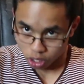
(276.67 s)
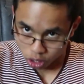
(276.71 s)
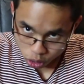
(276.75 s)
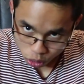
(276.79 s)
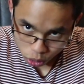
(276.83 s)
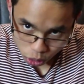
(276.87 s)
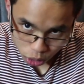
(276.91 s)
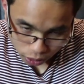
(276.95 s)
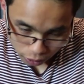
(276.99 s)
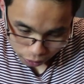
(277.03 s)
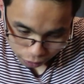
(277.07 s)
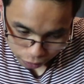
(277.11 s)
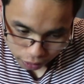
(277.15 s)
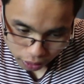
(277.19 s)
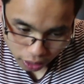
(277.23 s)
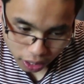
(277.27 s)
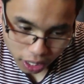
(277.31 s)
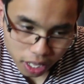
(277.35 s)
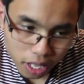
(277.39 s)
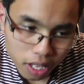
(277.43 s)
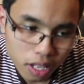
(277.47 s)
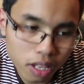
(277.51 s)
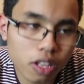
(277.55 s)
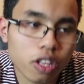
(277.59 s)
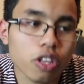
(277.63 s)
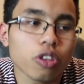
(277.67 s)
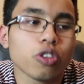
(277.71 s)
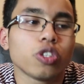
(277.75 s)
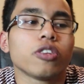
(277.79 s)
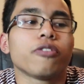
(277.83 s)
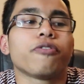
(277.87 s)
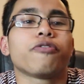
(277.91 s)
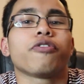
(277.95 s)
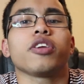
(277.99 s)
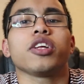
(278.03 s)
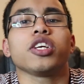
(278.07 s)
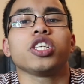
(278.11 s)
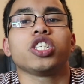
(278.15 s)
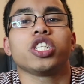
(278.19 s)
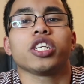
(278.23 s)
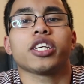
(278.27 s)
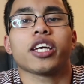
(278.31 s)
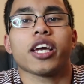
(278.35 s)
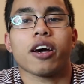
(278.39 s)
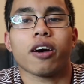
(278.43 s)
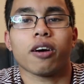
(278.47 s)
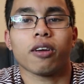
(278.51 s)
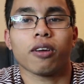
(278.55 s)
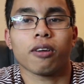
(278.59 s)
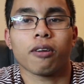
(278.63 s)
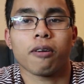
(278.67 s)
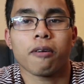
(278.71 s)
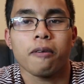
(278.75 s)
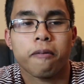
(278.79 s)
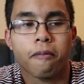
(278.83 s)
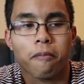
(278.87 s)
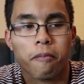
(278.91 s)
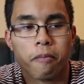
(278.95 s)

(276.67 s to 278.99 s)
you should fully, you should fully check out